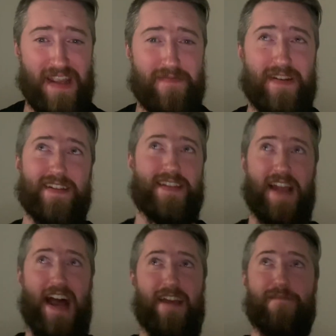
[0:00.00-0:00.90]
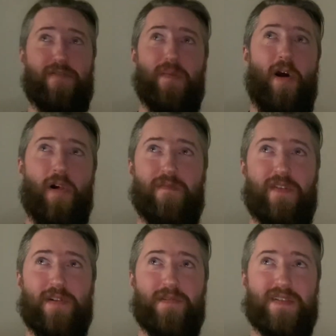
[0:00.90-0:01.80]
Even aside from all of
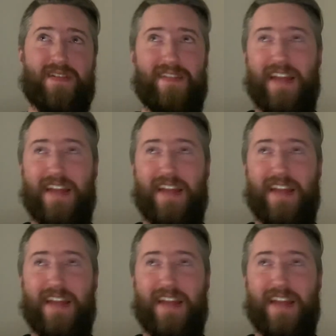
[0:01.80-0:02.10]
those